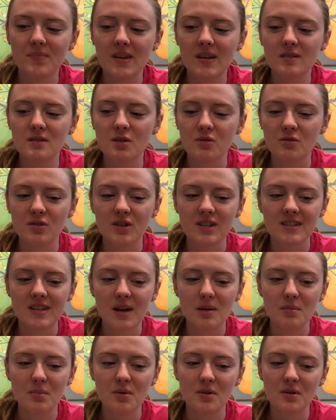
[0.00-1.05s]
So for
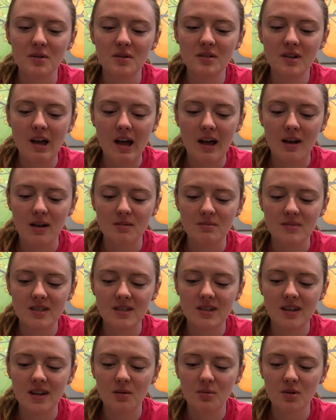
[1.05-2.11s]
example,
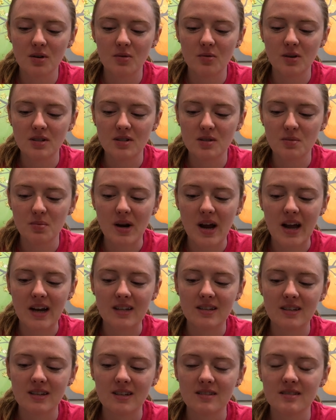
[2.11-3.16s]
today we're going to
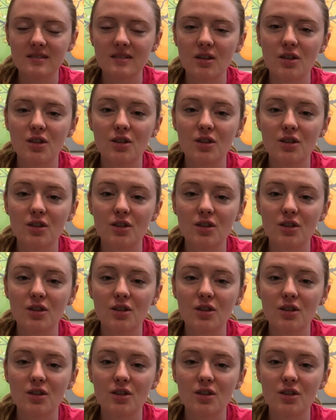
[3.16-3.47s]
practice